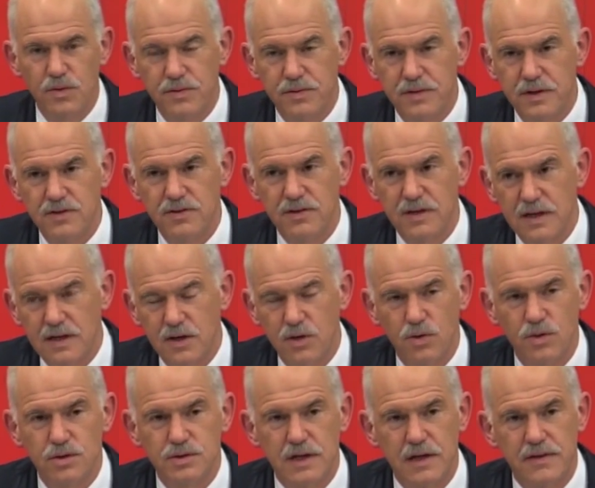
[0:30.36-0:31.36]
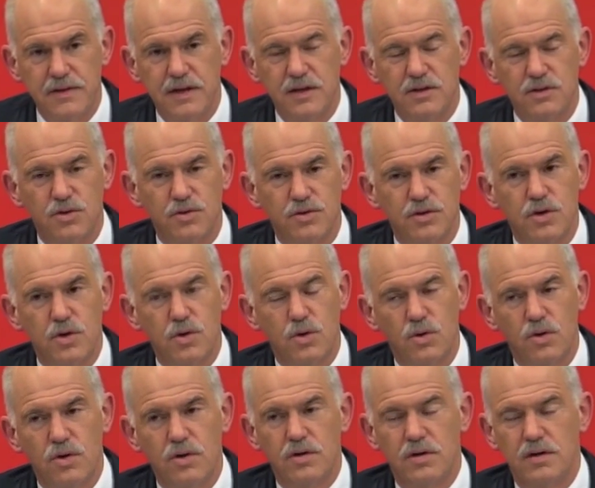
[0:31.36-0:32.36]
This goes, I think, to the
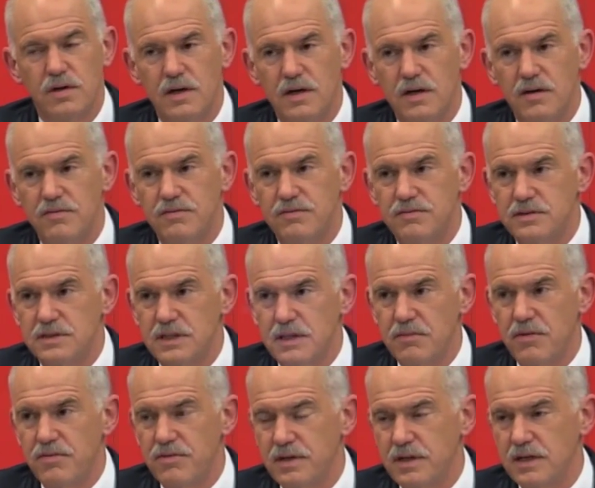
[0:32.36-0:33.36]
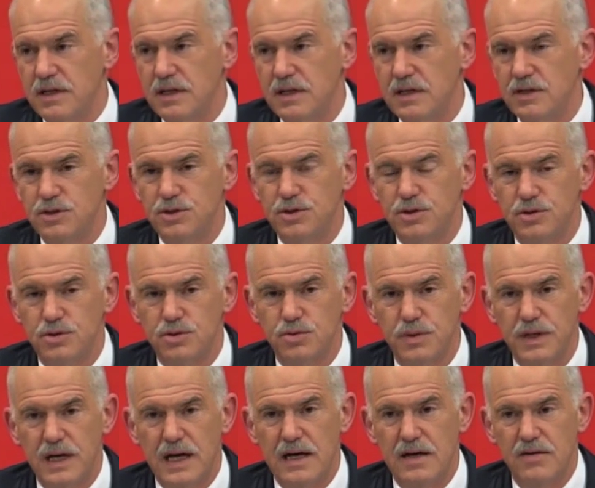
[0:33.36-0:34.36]
core of some of the issues
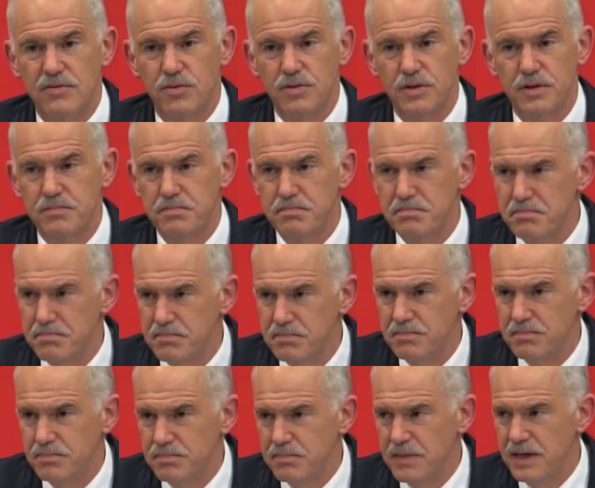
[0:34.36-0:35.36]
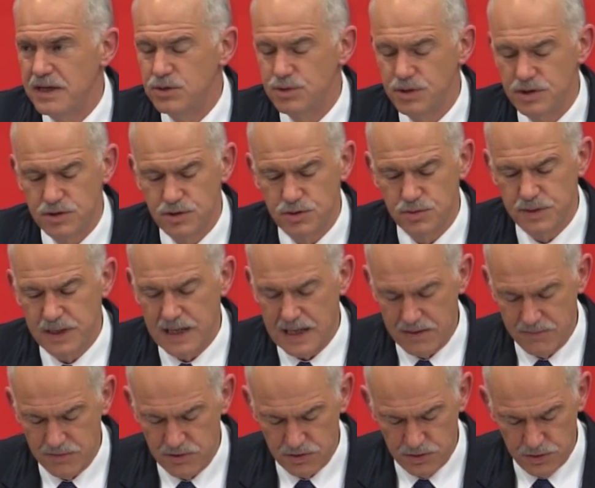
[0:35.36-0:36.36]
we have, or the major issues we
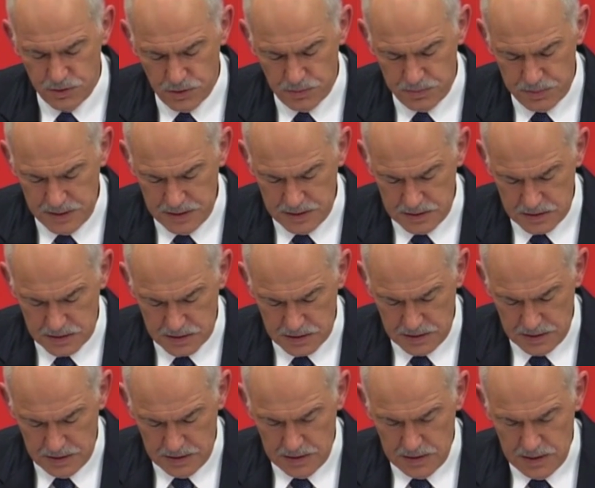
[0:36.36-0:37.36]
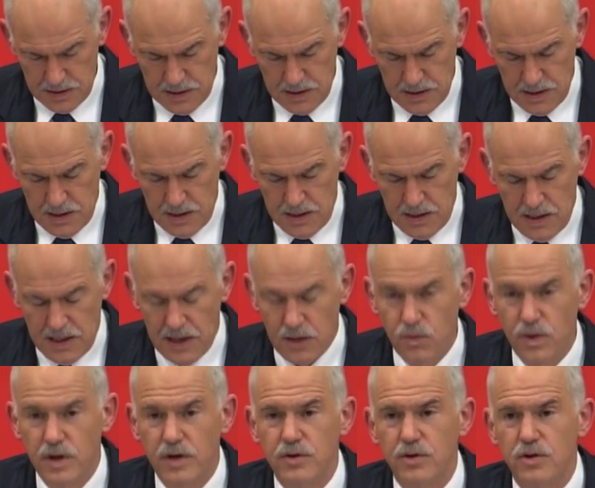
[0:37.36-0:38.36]
have as Europeans,
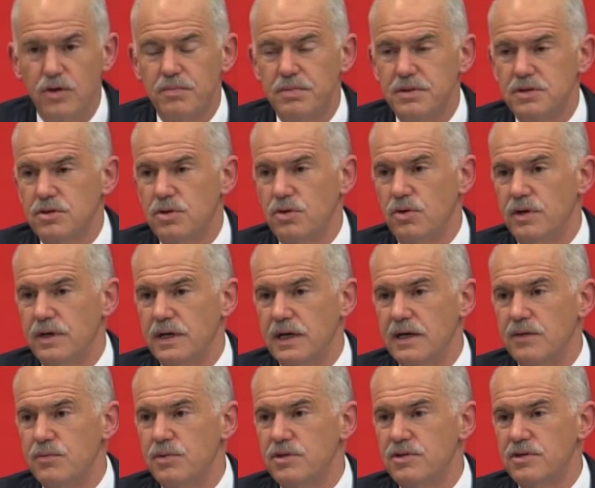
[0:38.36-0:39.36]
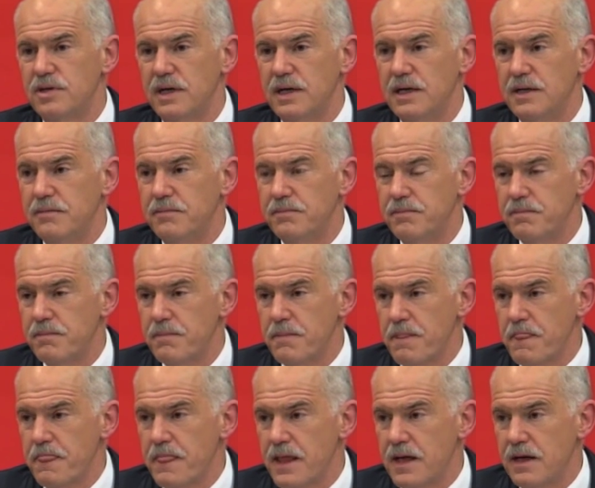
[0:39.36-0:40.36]
and where Europe is going. I would say
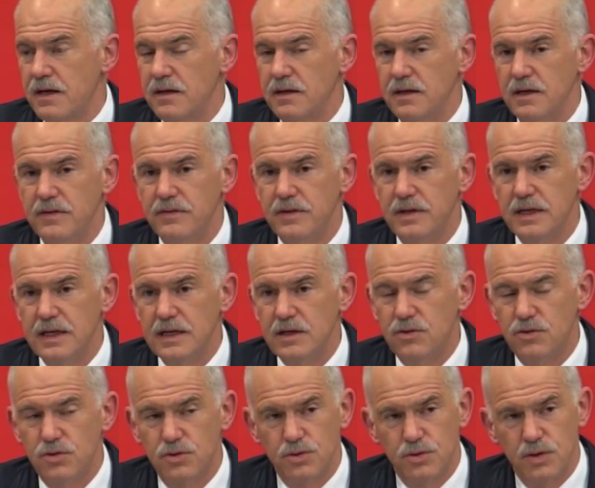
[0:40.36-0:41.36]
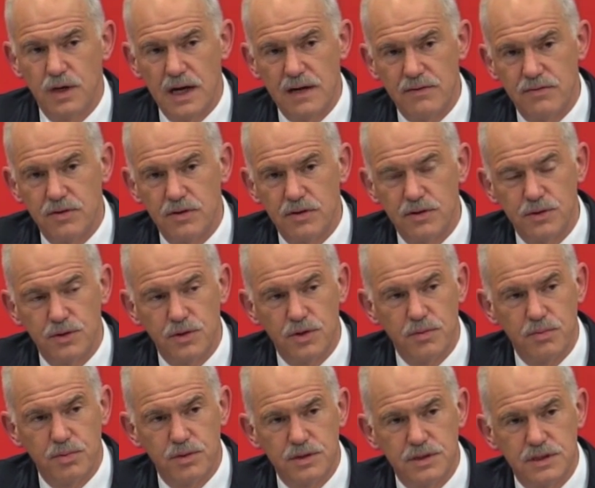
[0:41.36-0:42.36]
in the need to have a
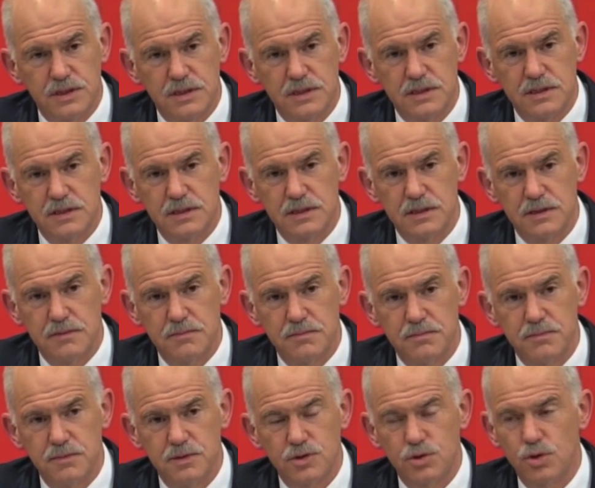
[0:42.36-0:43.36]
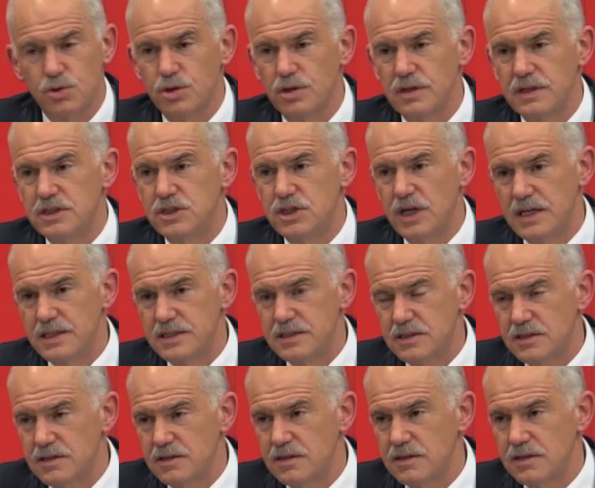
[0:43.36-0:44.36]
Europe which is socially
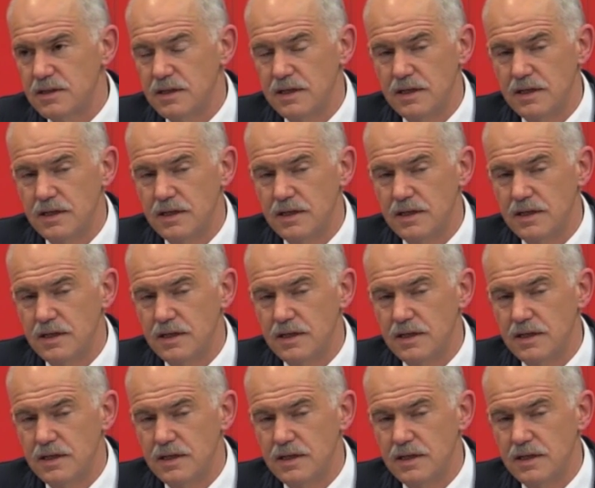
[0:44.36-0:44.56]
just,